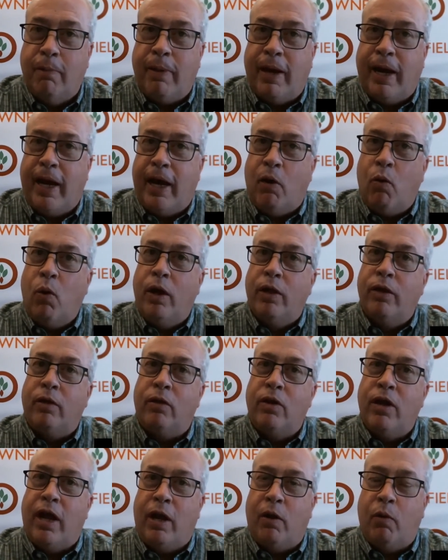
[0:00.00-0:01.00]
about whether
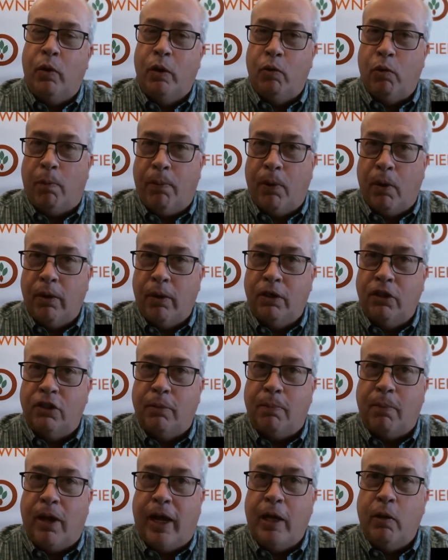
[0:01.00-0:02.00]
or not we were pulling
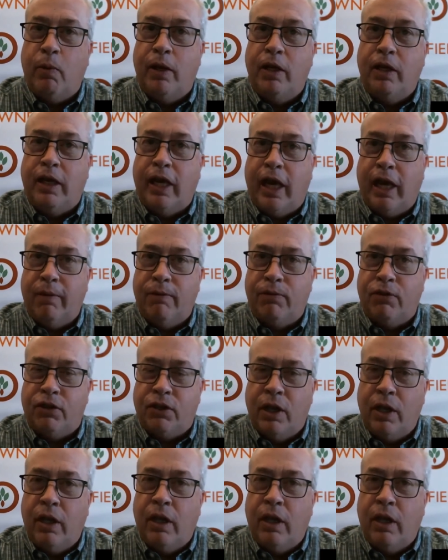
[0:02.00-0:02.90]
some lightweight calves